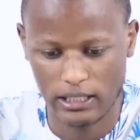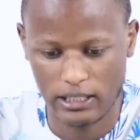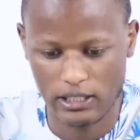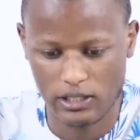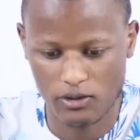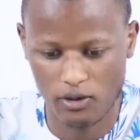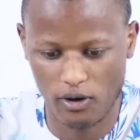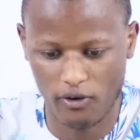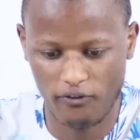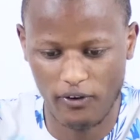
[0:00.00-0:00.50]

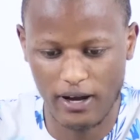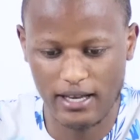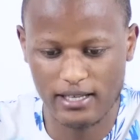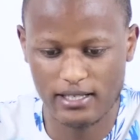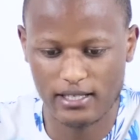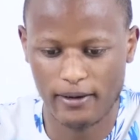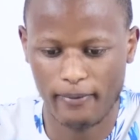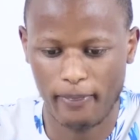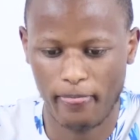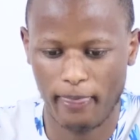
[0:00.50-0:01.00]
So
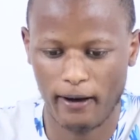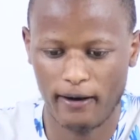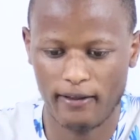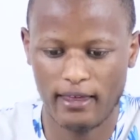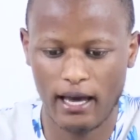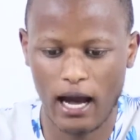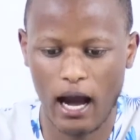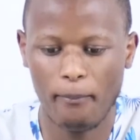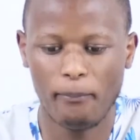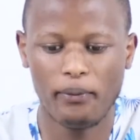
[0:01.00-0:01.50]
first,
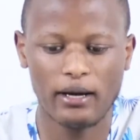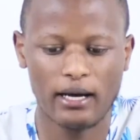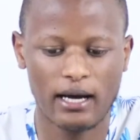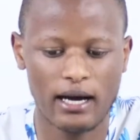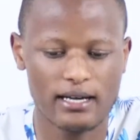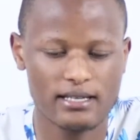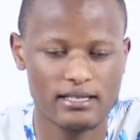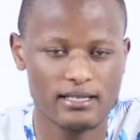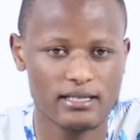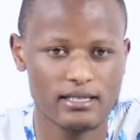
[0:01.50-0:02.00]
the
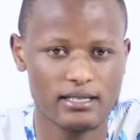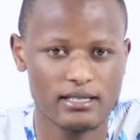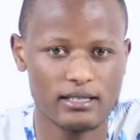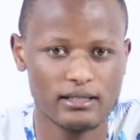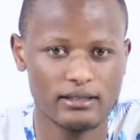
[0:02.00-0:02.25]
applicants